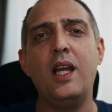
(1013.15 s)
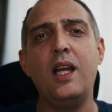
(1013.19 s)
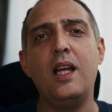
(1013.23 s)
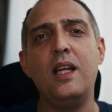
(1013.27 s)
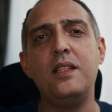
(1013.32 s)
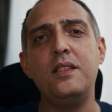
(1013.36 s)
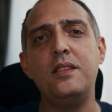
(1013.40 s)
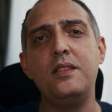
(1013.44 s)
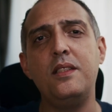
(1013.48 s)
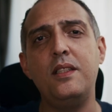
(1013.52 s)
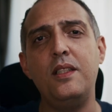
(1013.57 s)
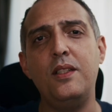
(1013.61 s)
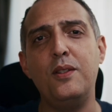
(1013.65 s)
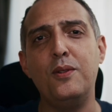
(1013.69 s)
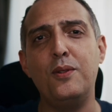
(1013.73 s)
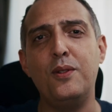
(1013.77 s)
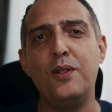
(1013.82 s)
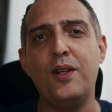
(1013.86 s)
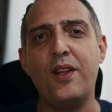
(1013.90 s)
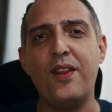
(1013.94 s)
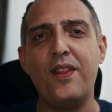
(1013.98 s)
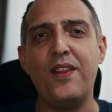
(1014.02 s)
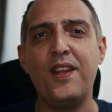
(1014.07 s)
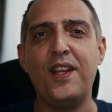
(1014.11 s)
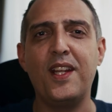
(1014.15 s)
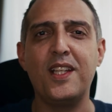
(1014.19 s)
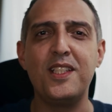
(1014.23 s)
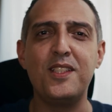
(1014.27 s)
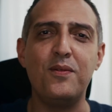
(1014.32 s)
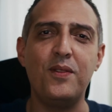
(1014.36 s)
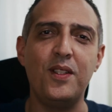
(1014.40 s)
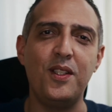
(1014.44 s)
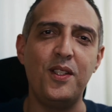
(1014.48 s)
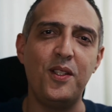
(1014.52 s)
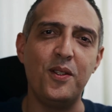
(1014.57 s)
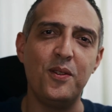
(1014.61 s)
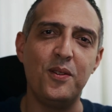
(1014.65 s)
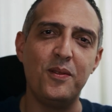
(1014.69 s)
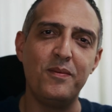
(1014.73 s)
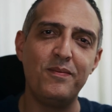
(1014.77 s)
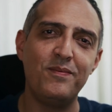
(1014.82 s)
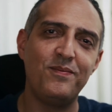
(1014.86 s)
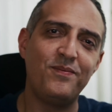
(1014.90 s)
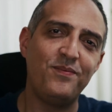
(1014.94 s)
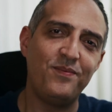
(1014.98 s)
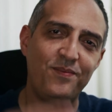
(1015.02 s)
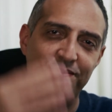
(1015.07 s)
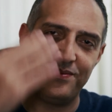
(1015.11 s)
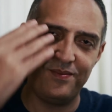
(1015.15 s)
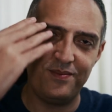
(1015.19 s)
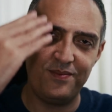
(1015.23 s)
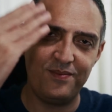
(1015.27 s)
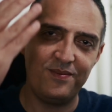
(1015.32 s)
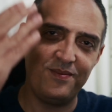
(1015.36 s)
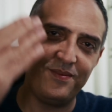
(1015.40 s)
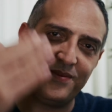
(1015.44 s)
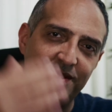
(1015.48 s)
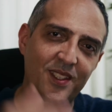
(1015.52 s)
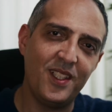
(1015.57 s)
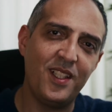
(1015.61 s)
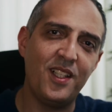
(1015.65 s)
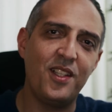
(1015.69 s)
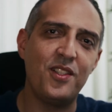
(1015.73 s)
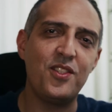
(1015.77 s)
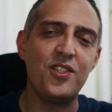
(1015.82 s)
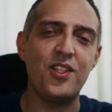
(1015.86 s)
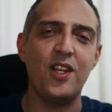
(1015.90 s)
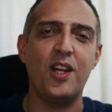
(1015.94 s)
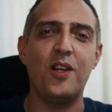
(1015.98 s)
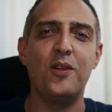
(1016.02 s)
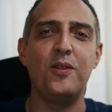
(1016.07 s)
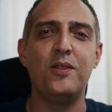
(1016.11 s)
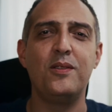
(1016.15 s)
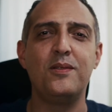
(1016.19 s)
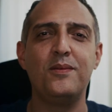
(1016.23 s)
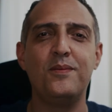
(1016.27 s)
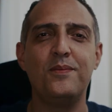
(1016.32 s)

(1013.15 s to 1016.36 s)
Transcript: and see you in the next video. Ciao.